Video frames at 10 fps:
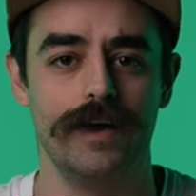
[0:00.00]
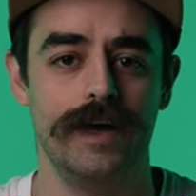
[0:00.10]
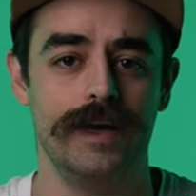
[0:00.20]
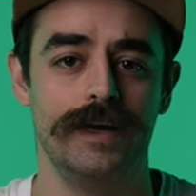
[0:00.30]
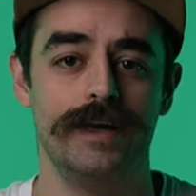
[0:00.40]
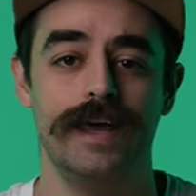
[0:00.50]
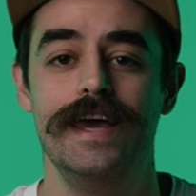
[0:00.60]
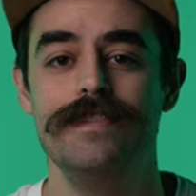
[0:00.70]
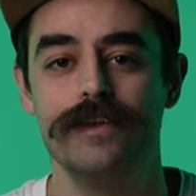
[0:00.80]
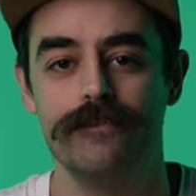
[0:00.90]
And
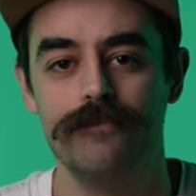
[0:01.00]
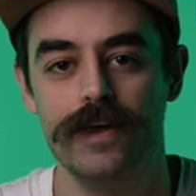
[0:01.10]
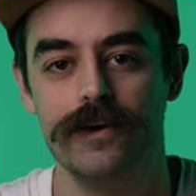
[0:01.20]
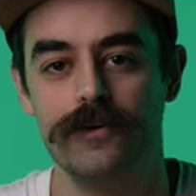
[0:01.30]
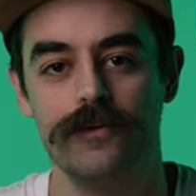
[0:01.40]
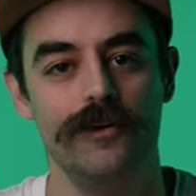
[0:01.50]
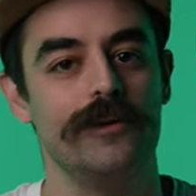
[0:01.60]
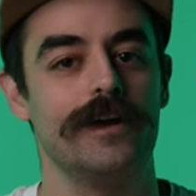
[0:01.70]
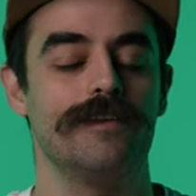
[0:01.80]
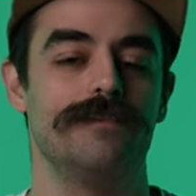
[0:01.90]
in this video,
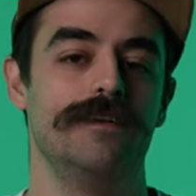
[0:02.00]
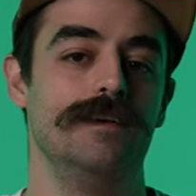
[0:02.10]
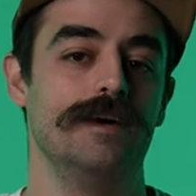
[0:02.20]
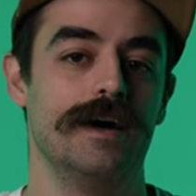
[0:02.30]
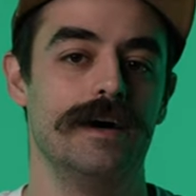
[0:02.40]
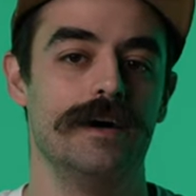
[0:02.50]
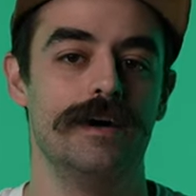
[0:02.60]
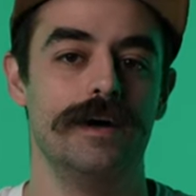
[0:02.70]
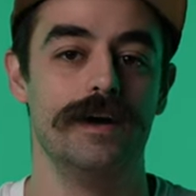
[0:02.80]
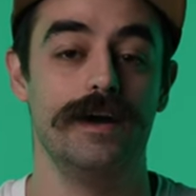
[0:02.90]
you're gonna see, uh,
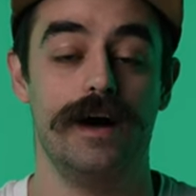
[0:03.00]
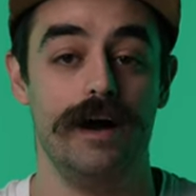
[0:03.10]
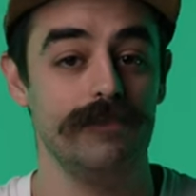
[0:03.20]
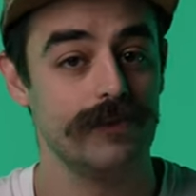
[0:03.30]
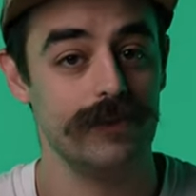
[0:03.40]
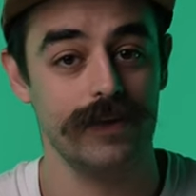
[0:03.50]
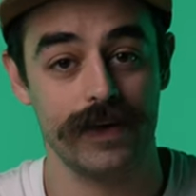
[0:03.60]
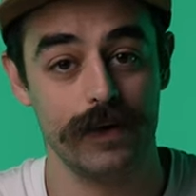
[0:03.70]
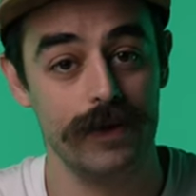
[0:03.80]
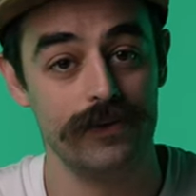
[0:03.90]
obviously,
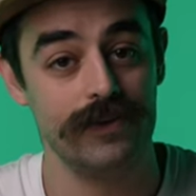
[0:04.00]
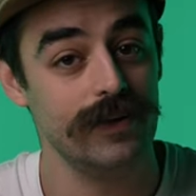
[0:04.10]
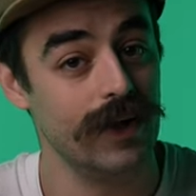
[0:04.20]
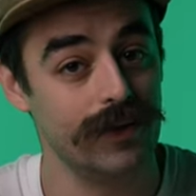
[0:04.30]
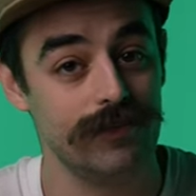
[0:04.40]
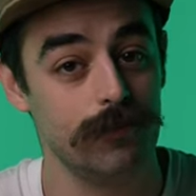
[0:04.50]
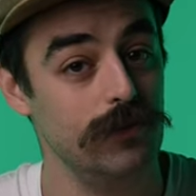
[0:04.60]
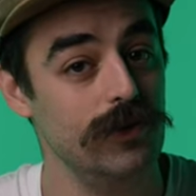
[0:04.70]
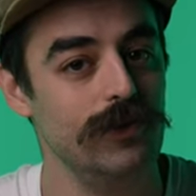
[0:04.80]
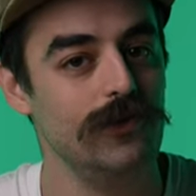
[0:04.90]
like I mentioned, uh,
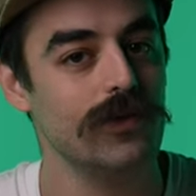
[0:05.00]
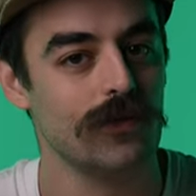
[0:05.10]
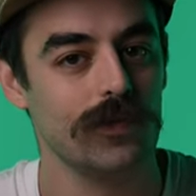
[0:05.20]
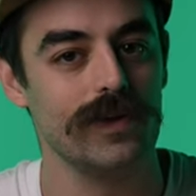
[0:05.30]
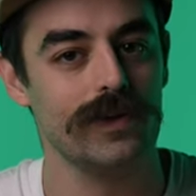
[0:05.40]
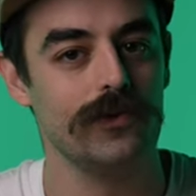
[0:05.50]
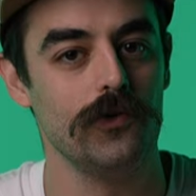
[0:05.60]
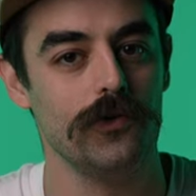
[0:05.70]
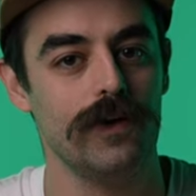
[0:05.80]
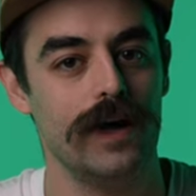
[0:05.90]
some new, really
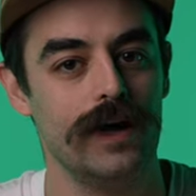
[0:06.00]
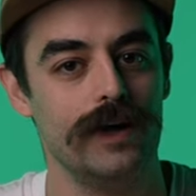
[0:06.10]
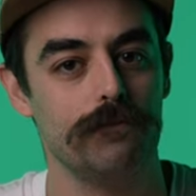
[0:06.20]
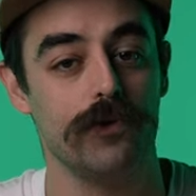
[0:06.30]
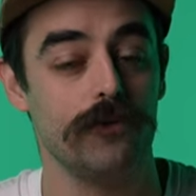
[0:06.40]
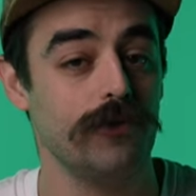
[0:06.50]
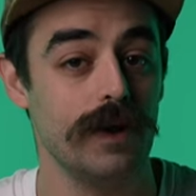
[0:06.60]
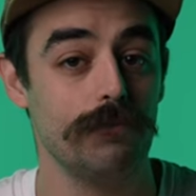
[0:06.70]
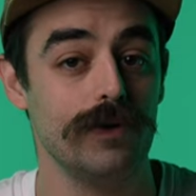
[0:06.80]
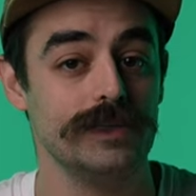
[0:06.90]
cool uh,
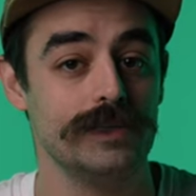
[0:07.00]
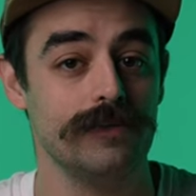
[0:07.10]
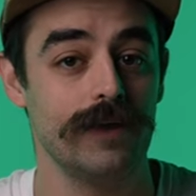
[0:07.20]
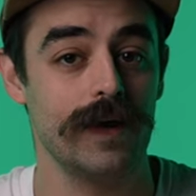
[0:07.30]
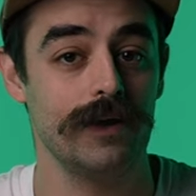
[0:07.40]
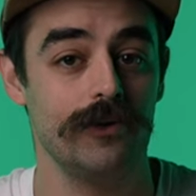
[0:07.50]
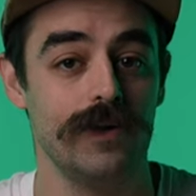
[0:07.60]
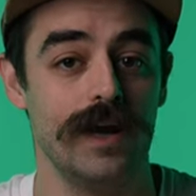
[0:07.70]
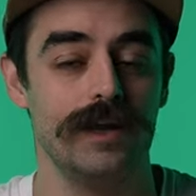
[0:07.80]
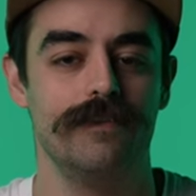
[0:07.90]
Procreate brushes that I
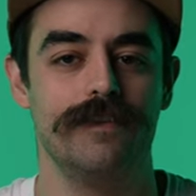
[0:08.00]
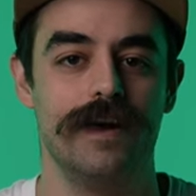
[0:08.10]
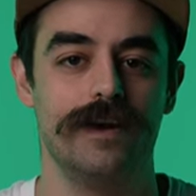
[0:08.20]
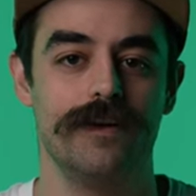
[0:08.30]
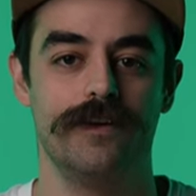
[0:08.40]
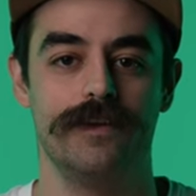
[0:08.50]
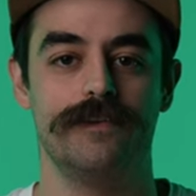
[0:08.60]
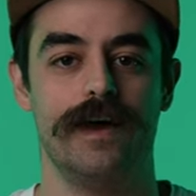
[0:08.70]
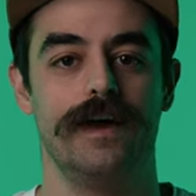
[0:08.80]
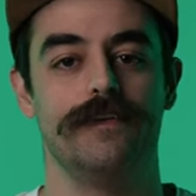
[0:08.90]
created that are
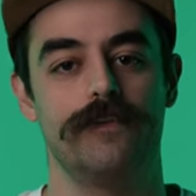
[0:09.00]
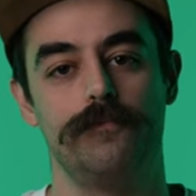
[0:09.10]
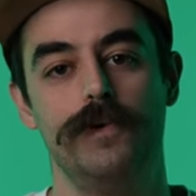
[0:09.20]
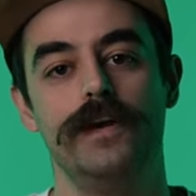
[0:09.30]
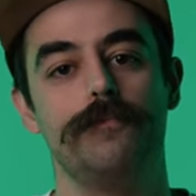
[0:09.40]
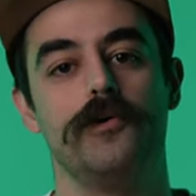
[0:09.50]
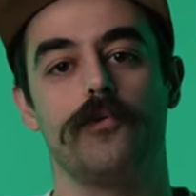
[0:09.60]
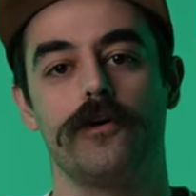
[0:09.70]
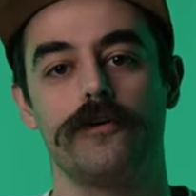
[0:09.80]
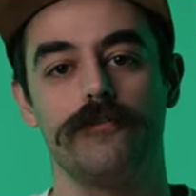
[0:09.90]
designed to speed up your
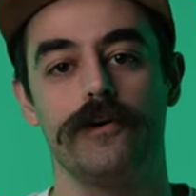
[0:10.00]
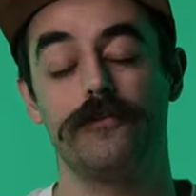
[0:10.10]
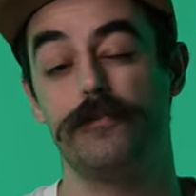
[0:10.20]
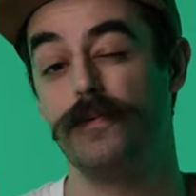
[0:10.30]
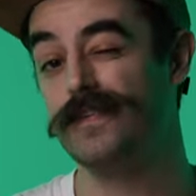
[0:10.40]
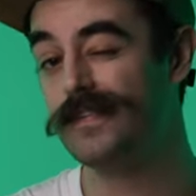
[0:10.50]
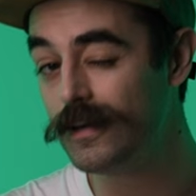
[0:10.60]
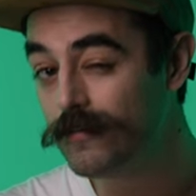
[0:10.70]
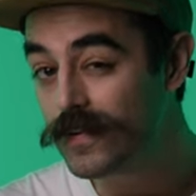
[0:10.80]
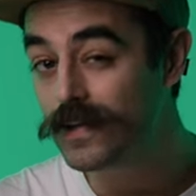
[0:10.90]
workflow,
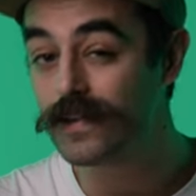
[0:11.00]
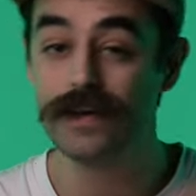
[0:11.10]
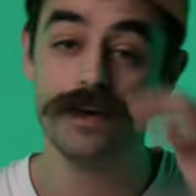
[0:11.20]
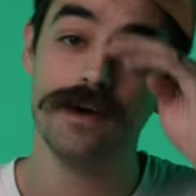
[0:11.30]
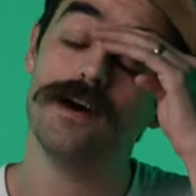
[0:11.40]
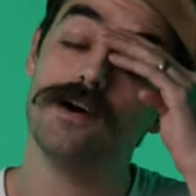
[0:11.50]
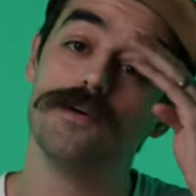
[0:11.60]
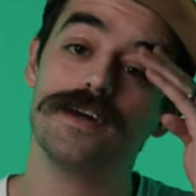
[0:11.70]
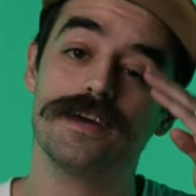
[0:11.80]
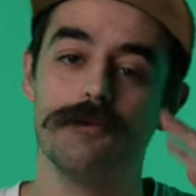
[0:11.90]
specifically
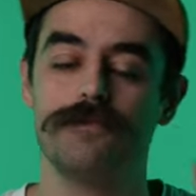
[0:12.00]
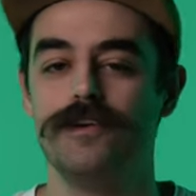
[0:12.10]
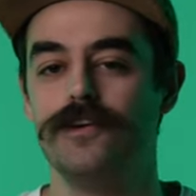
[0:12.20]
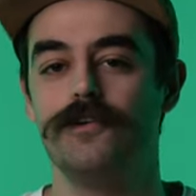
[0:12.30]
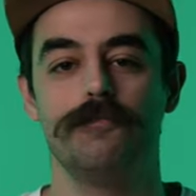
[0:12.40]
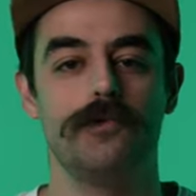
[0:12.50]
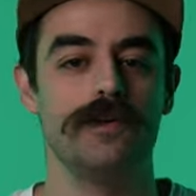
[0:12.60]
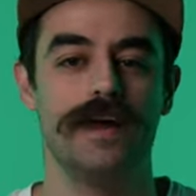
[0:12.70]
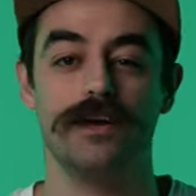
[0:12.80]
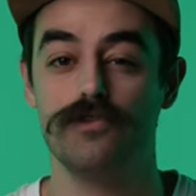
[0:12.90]
when it comes to doing
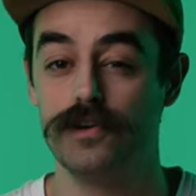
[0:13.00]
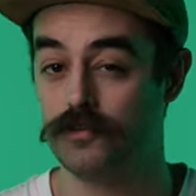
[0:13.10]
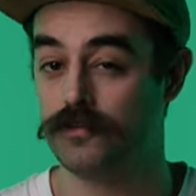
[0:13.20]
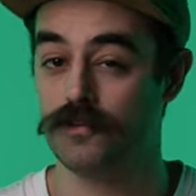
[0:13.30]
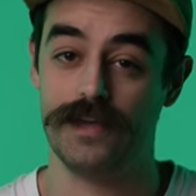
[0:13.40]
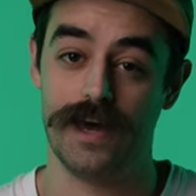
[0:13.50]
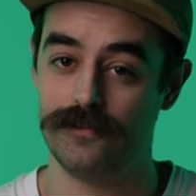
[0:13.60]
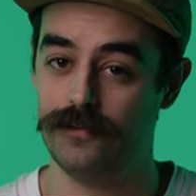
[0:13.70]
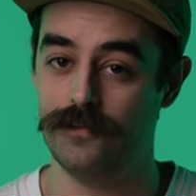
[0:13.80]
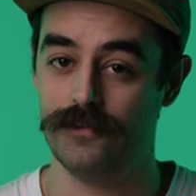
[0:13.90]
more like traditional
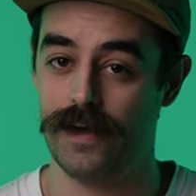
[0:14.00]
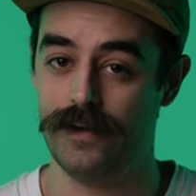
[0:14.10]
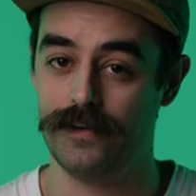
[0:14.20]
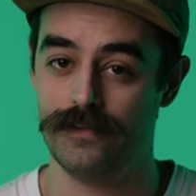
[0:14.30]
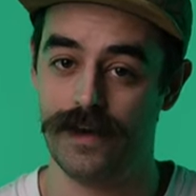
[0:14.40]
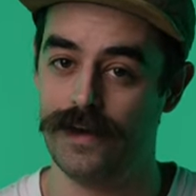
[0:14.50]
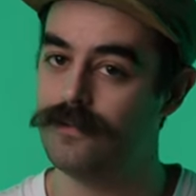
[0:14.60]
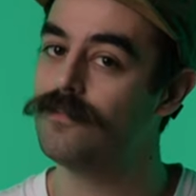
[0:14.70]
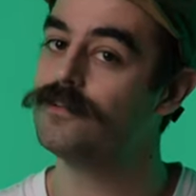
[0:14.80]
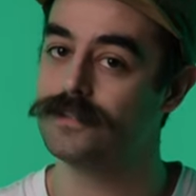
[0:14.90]
tattoo style
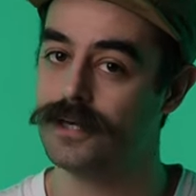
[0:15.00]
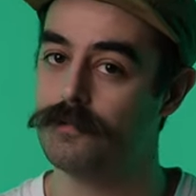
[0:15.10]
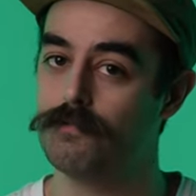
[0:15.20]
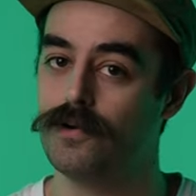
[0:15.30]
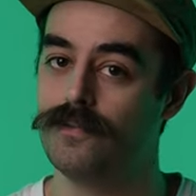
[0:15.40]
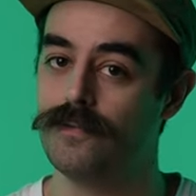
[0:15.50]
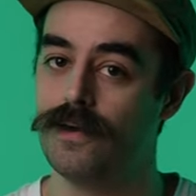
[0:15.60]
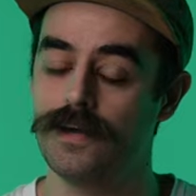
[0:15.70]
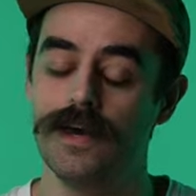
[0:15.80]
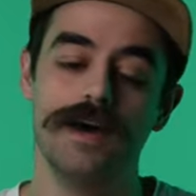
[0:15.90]
designs, which is gonna be pretty
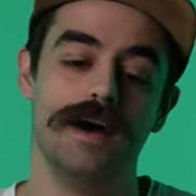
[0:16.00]
sick.